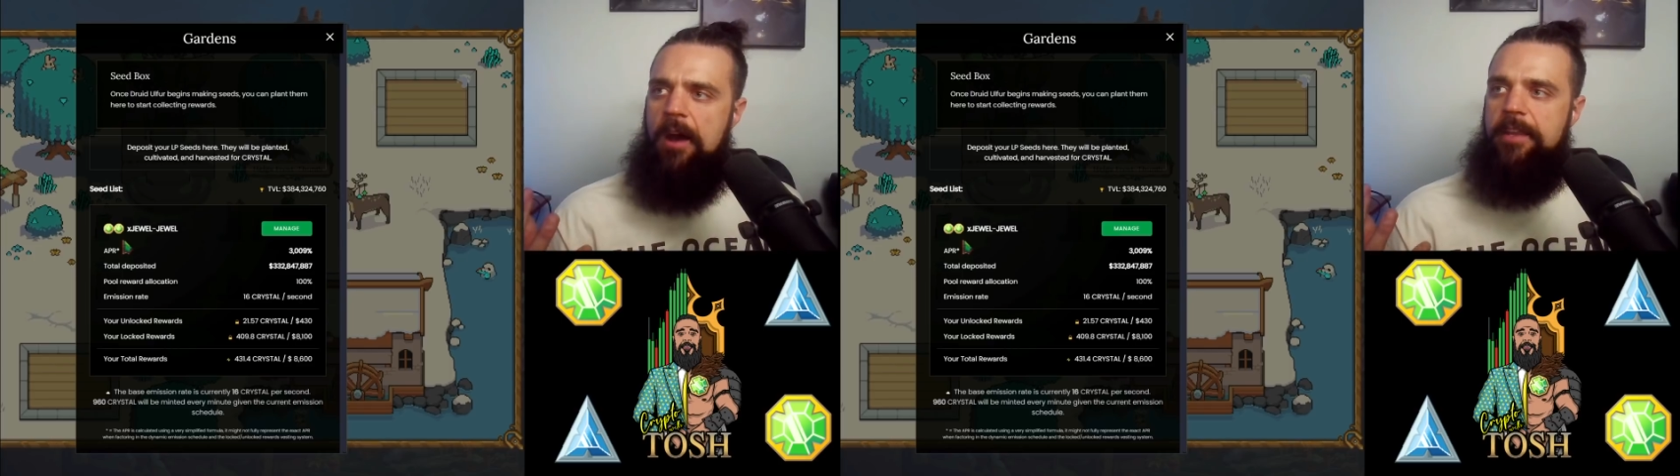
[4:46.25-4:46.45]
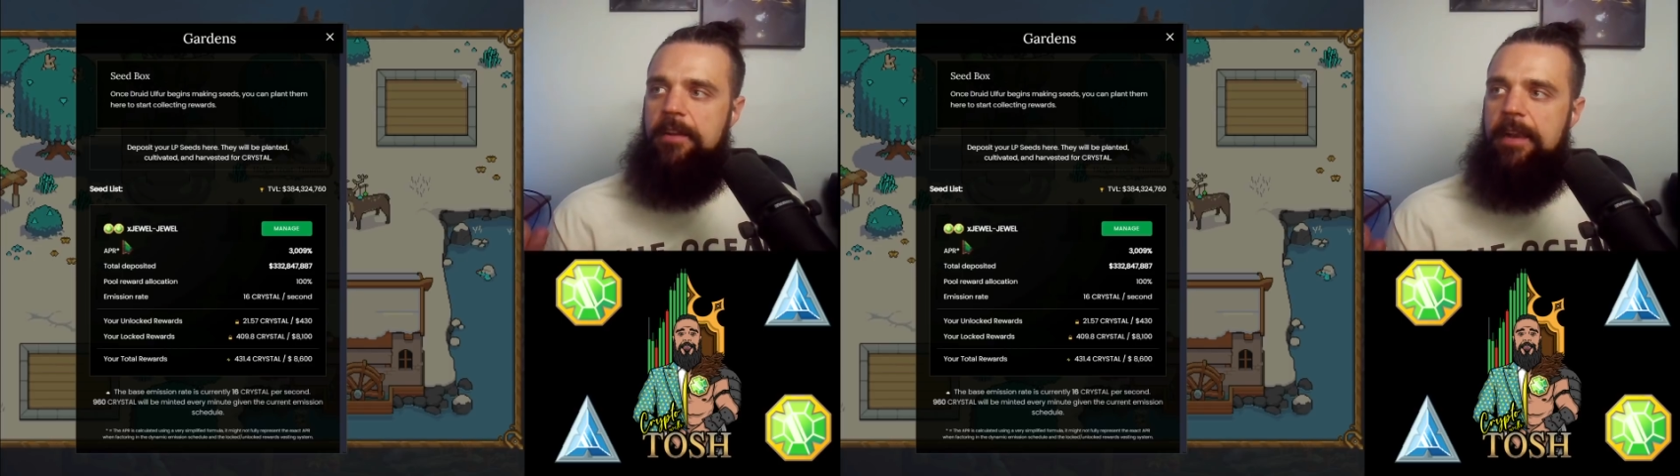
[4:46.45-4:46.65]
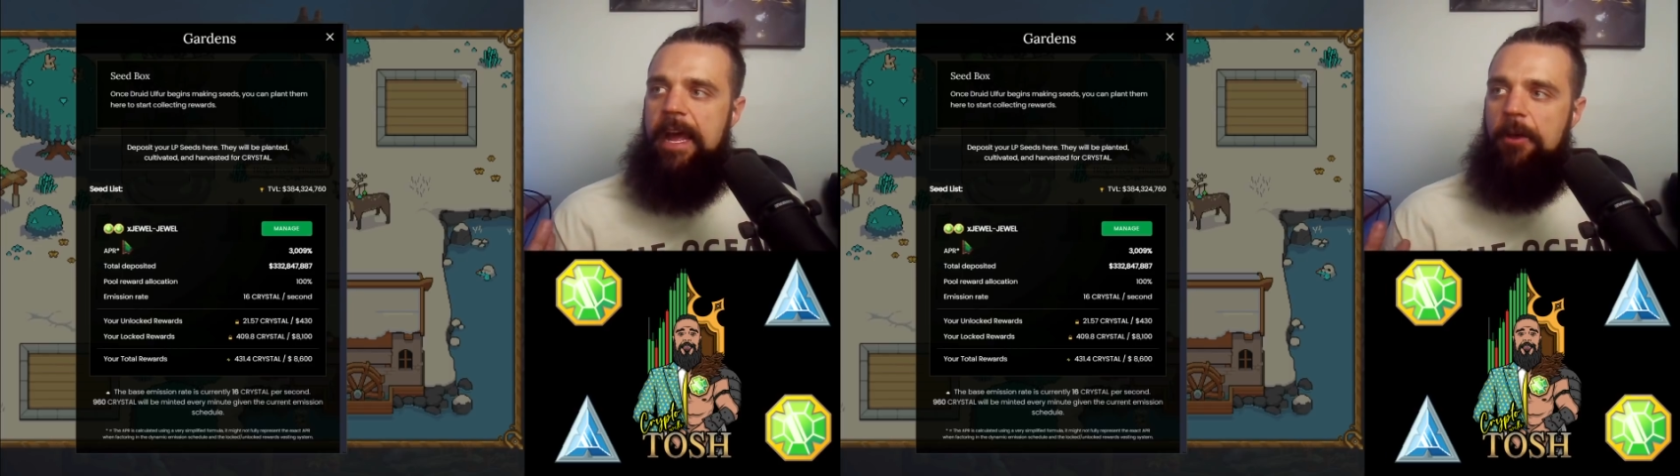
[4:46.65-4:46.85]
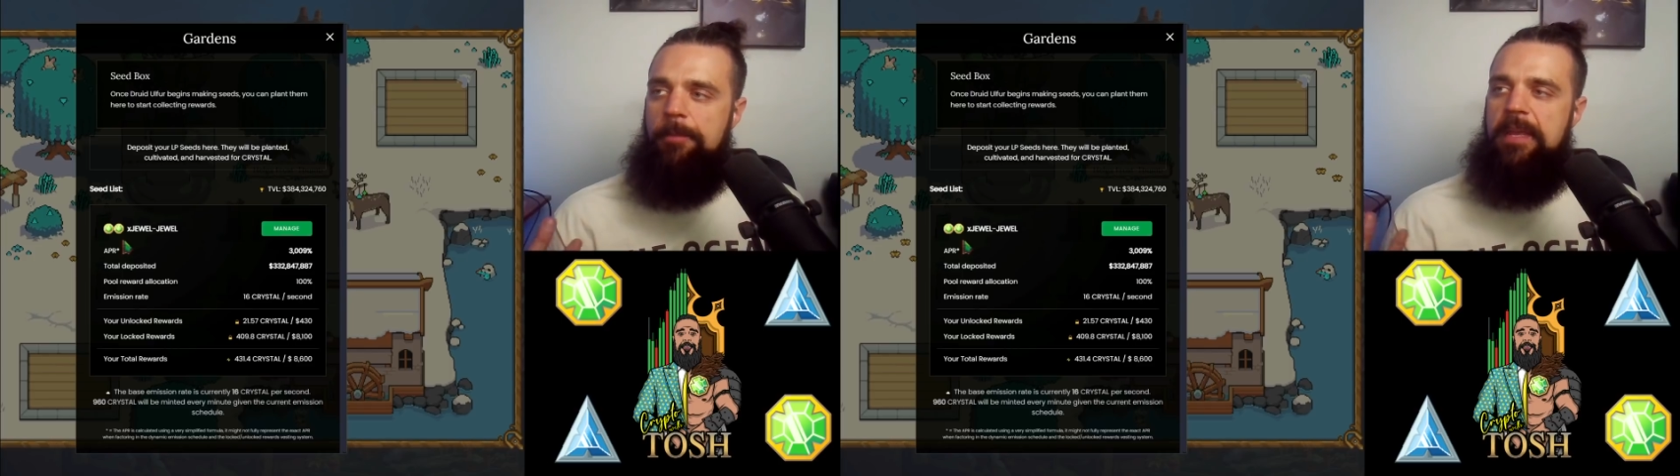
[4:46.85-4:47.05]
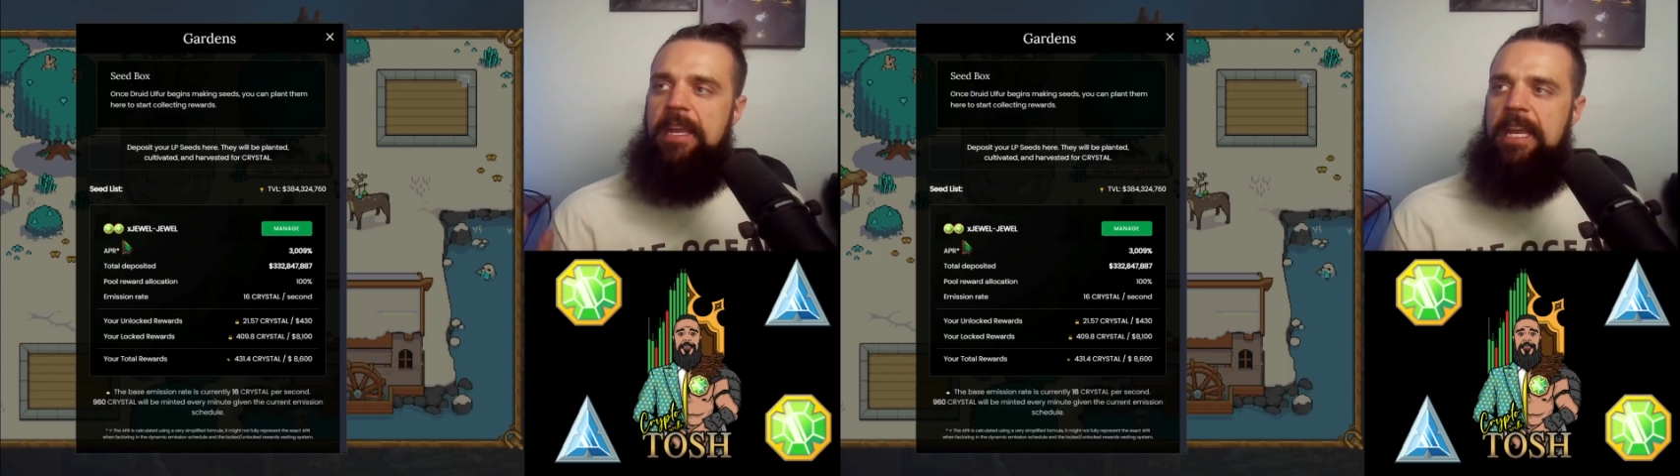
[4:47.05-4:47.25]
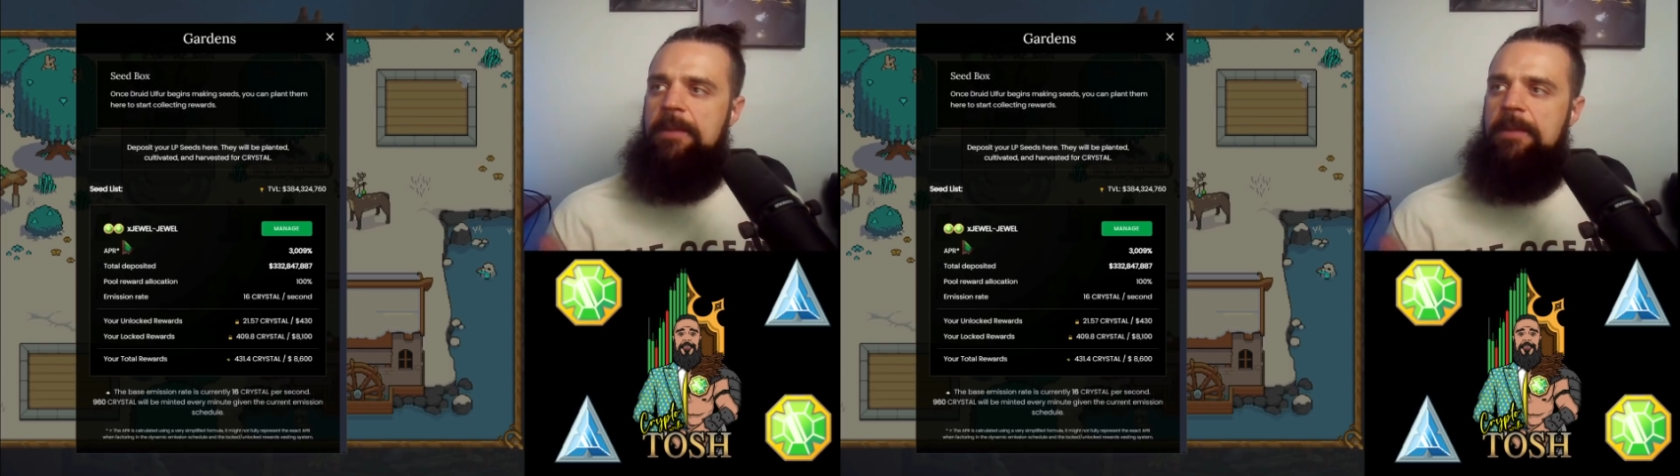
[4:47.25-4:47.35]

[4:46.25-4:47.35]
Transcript: your LP,